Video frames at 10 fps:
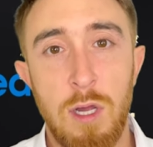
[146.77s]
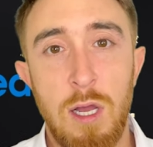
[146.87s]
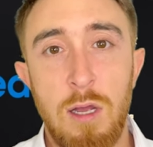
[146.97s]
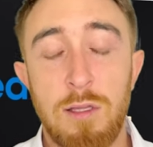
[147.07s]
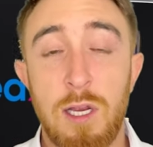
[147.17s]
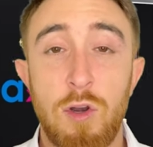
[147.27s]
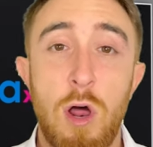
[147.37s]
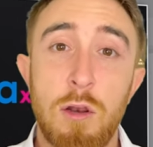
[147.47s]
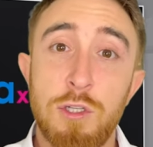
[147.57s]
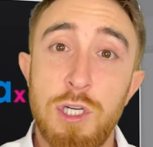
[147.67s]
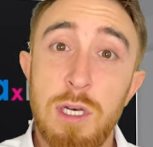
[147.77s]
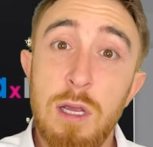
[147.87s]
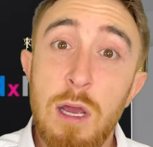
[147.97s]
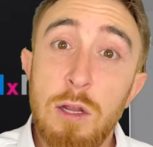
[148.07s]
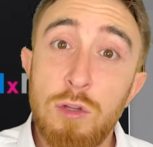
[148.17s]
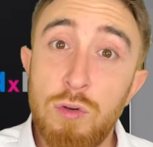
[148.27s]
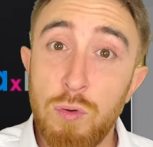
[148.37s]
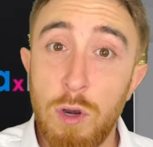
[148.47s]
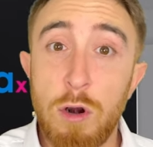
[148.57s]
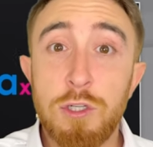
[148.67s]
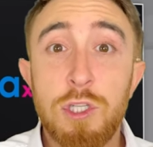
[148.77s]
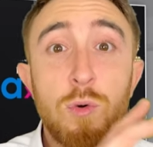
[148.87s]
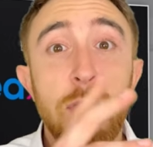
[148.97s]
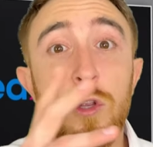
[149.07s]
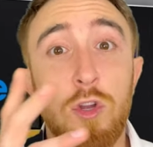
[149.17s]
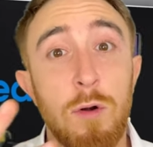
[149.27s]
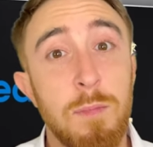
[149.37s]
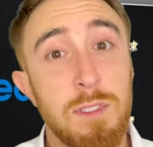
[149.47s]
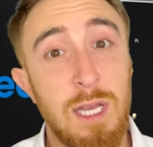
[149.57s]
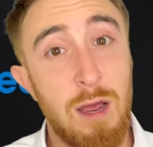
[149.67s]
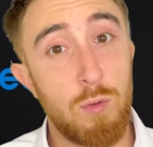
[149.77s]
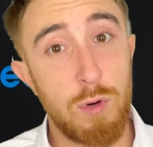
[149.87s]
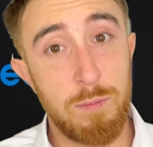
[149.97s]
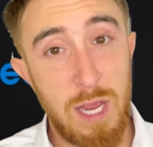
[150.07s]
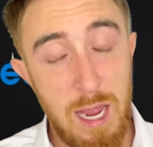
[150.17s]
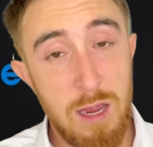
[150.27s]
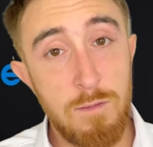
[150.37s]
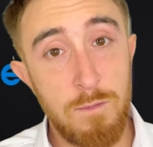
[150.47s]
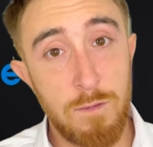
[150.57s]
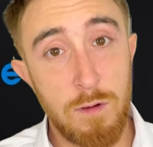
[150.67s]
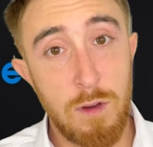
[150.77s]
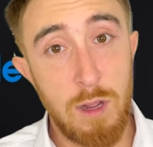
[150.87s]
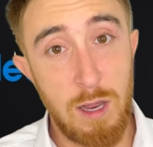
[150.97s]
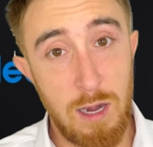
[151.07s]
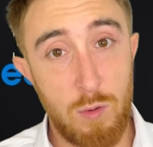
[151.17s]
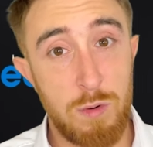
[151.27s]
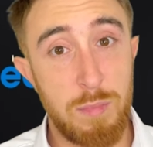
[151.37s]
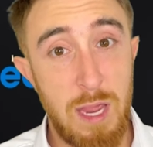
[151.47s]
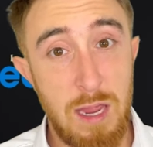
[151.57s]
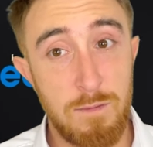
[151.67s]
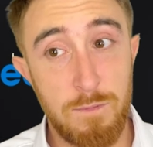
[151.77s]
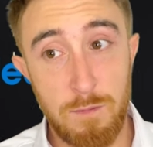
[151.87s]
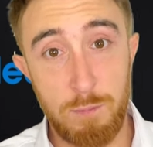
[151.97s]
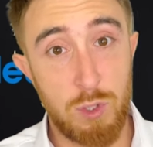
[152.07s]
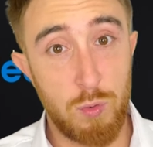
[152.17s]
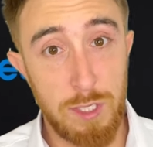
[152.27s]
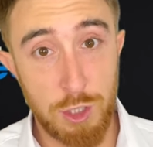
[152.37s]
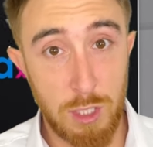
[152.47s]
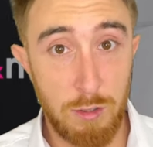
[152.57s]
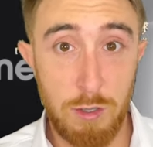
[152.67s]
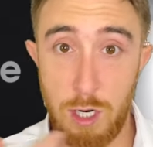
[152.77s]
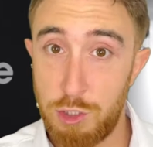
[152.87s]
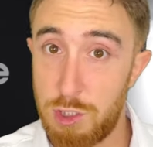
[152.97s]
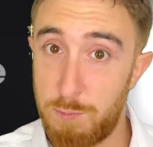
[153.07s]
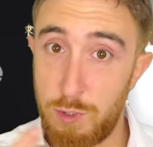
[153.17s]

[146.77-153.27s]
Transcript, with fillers: Technology, to a large degree, determines how we behave and how we behave between each other, not just between